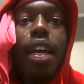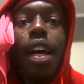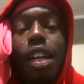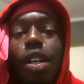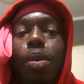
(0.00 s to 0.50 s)

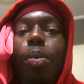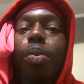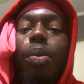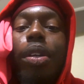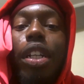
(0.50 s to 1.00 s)
I don't know what,
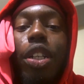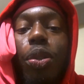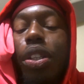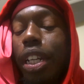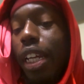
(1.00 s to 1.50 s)
what we're gonna
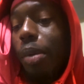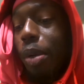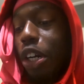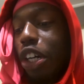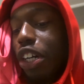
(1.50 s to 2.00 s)
do today,
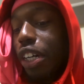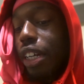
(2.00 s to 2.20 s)
bruh.